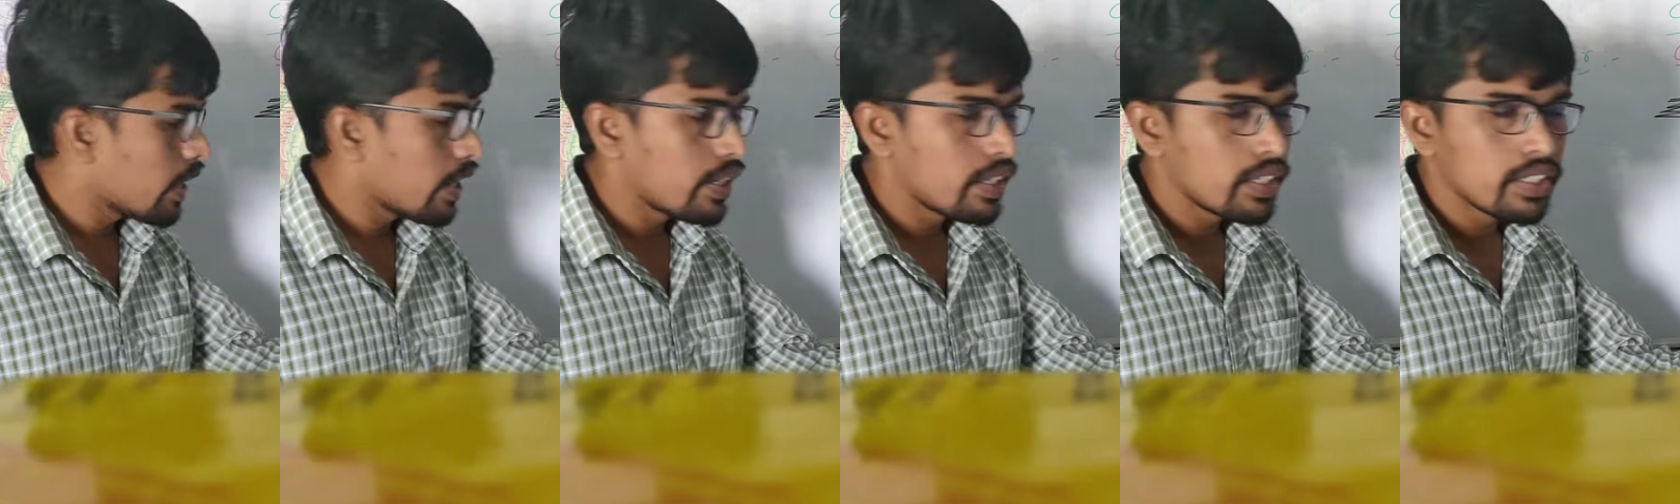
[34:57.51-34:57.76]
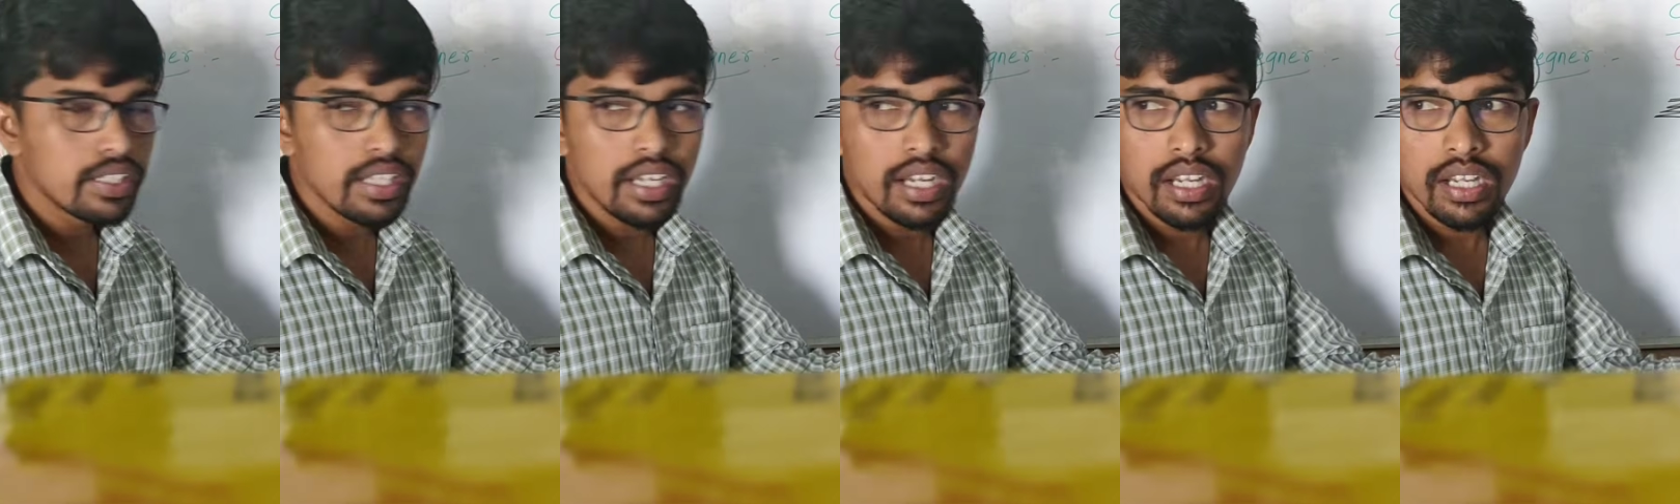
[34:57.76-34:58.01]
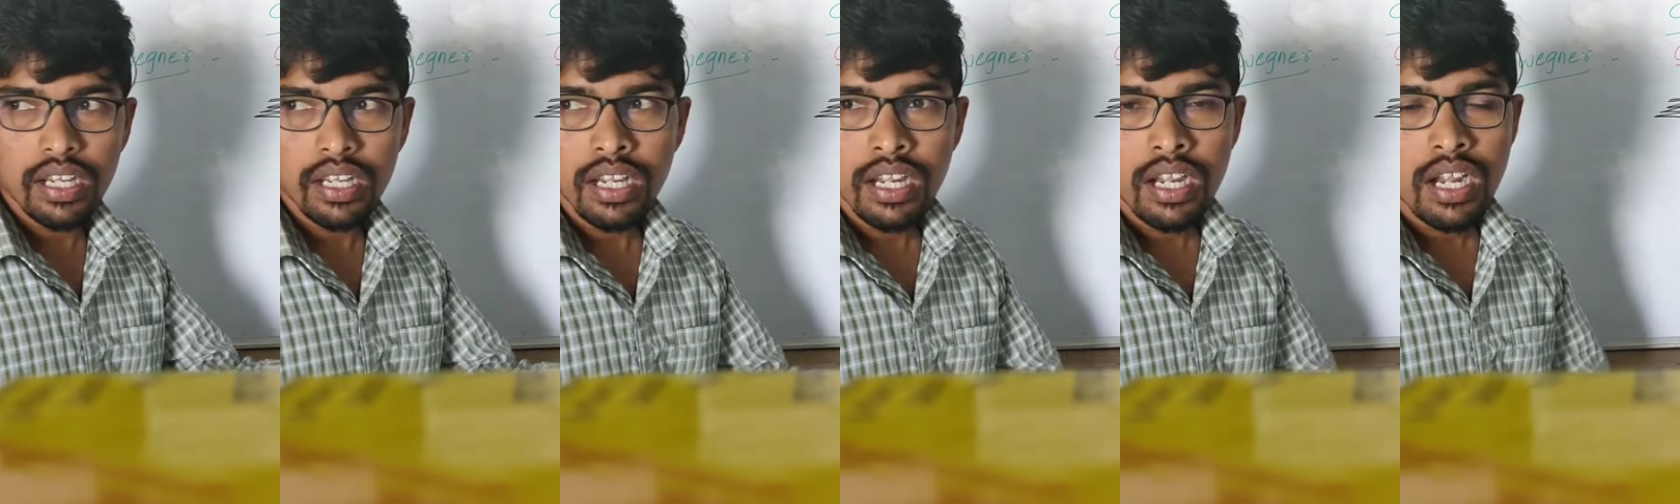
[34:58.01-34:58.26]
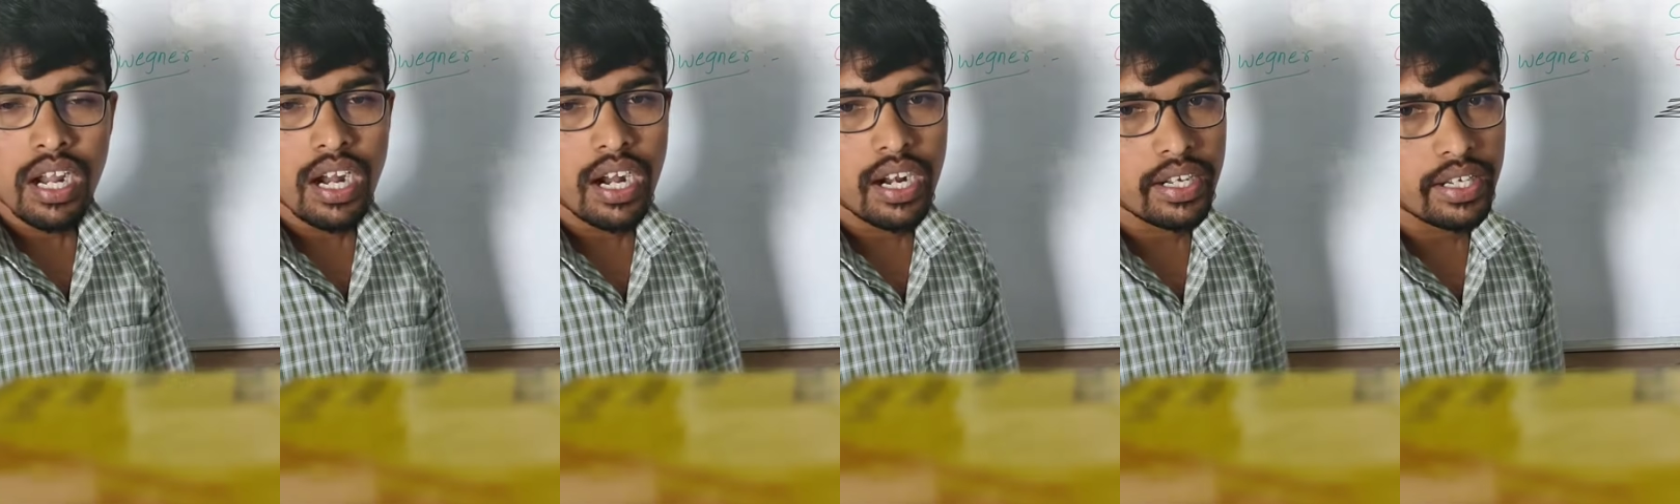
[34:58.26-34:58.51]
and the
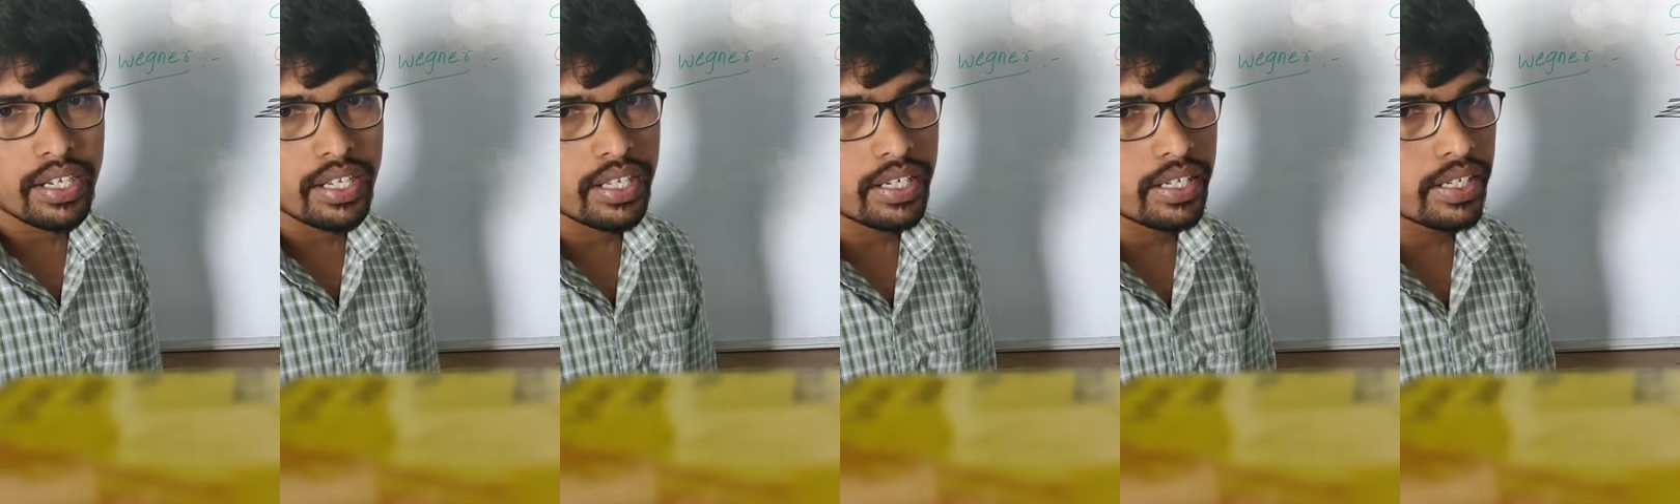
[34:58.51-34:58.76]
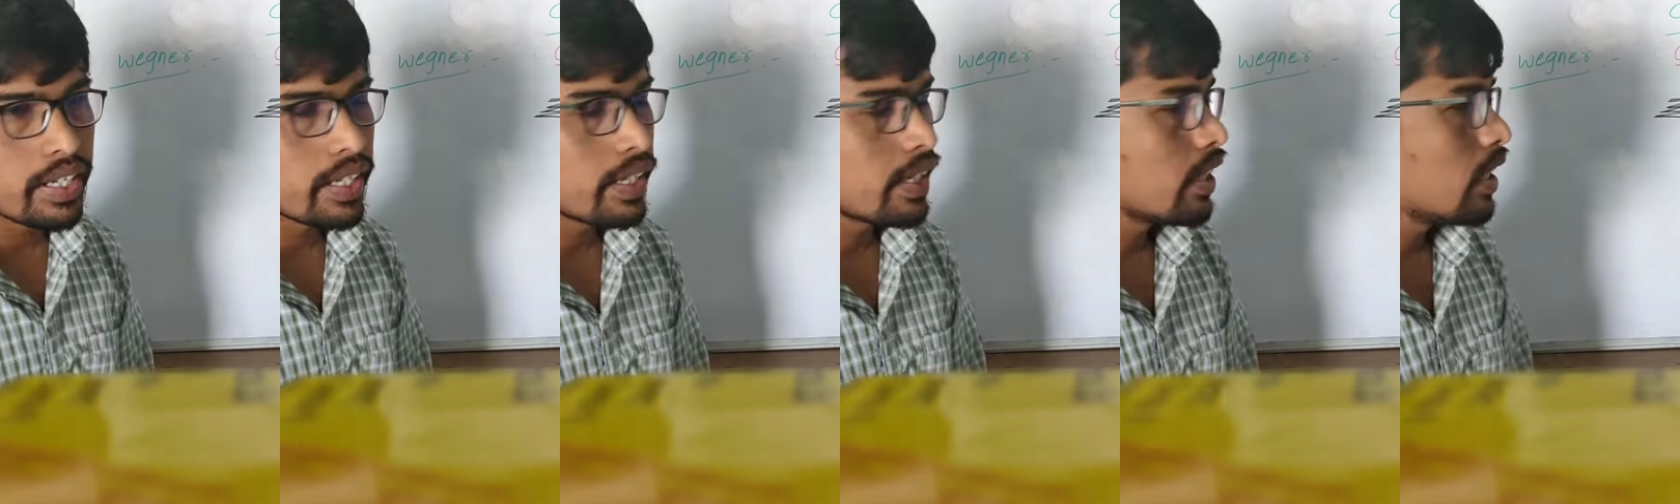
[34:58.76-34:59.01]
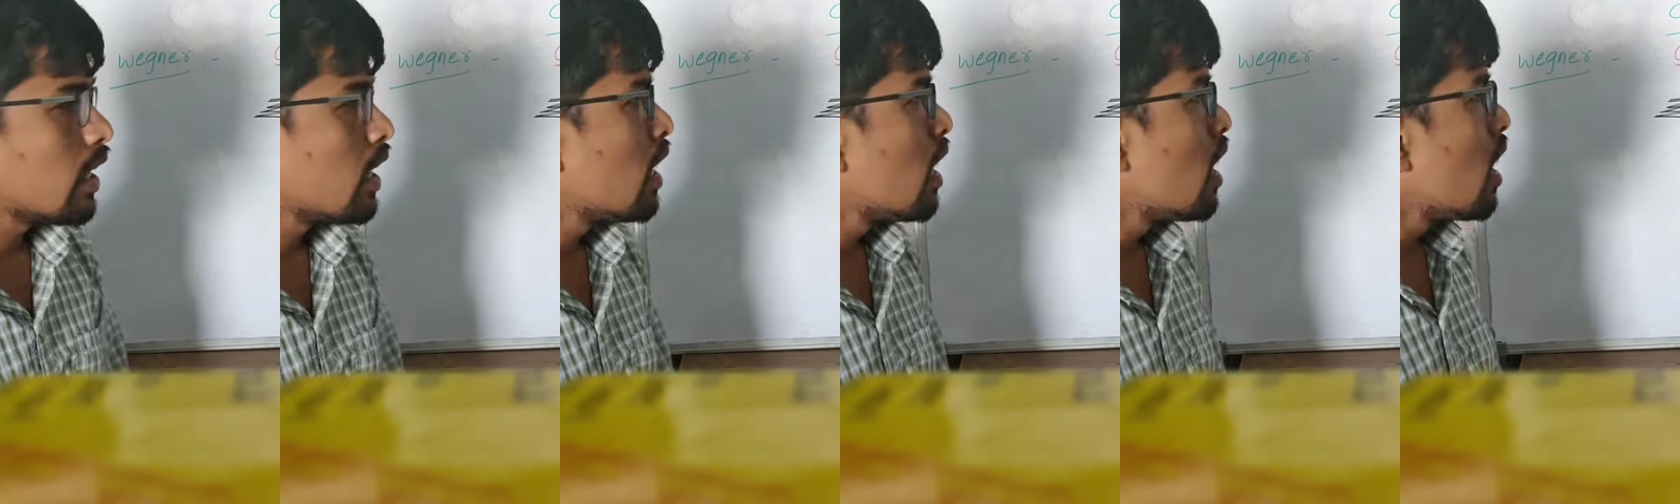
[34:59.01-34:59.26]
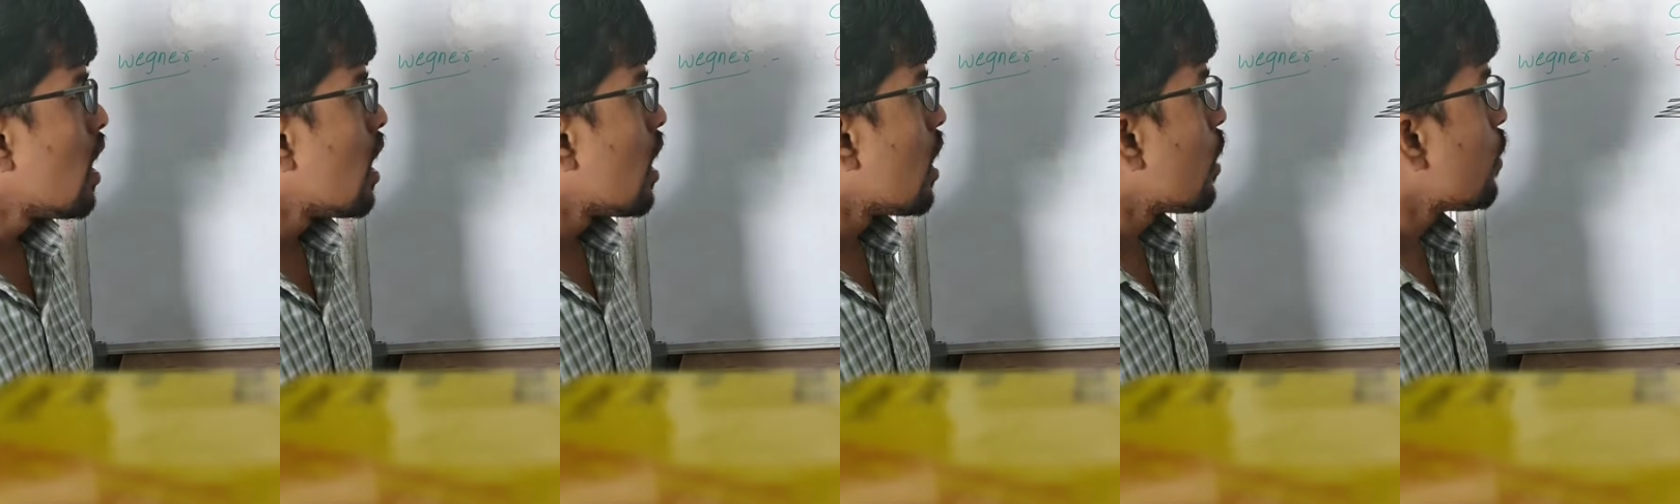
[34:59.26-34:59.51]
Antarctica.
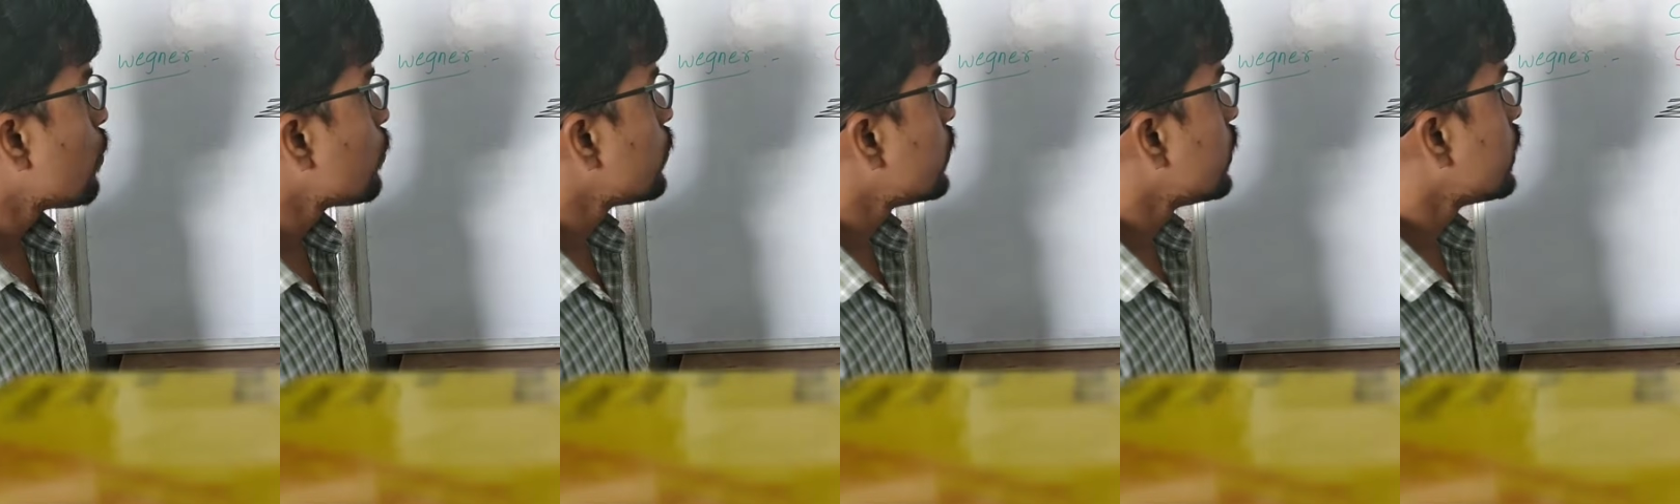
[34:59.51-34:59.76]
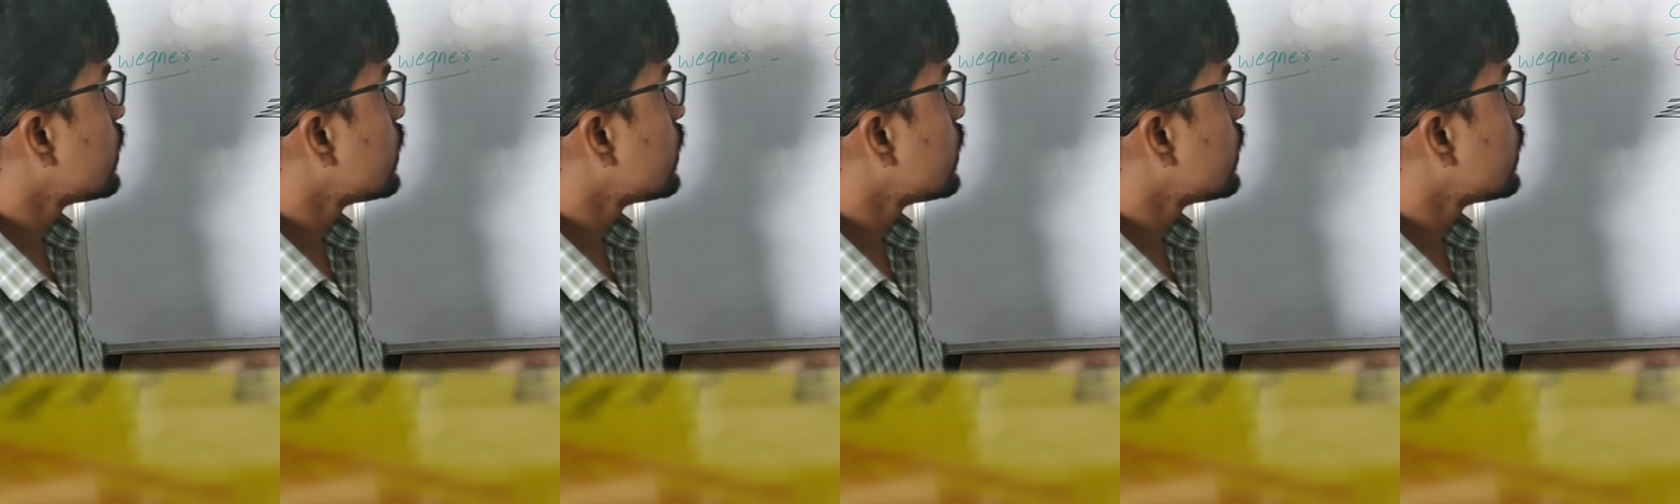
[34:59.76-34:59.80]
How